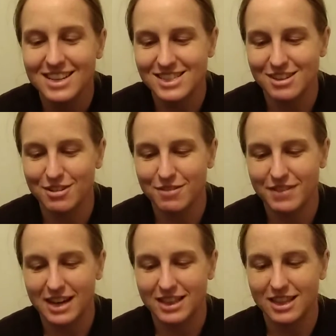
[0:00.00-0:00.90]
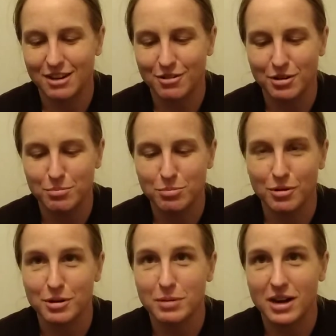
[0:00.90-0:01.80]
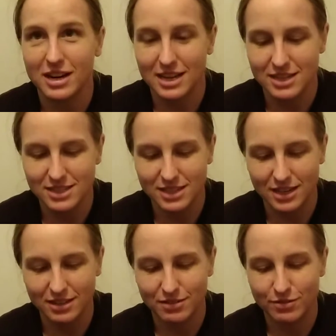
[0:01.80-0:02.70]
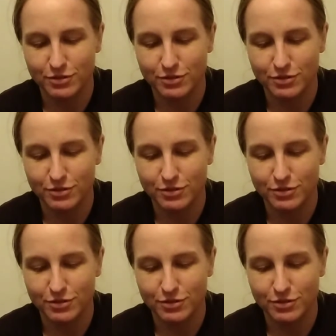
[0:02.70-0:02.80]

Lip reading: so the fact that there were porta potties and